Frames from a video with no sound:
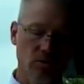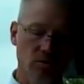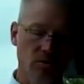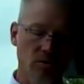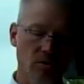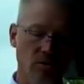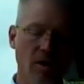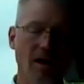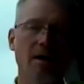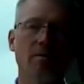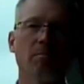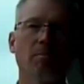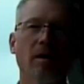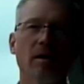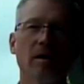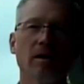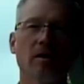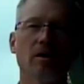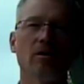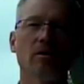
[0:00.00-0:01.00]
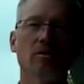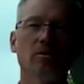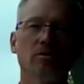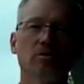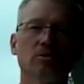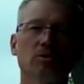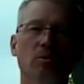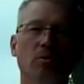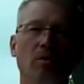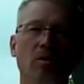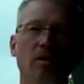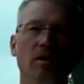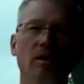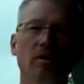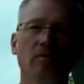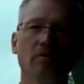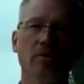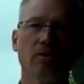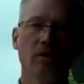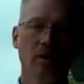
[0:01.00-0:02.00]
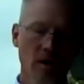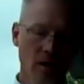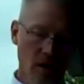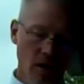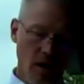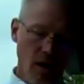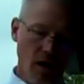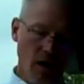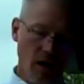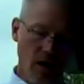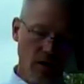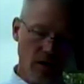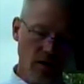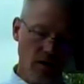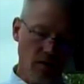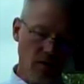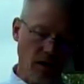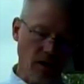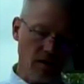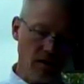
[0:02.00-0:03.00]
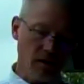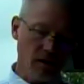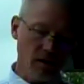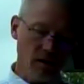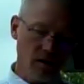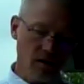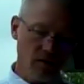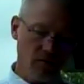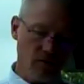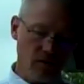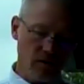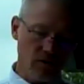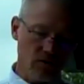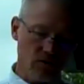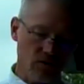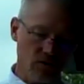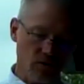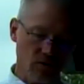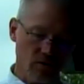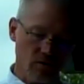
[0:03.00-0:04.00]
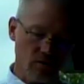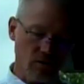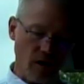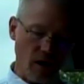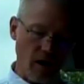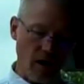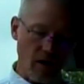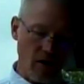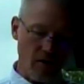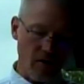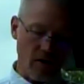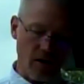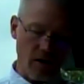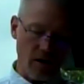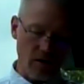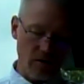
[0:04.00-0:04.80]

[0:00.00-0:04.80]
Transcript: or they're like Bakers or whatever, and they live in certain areas.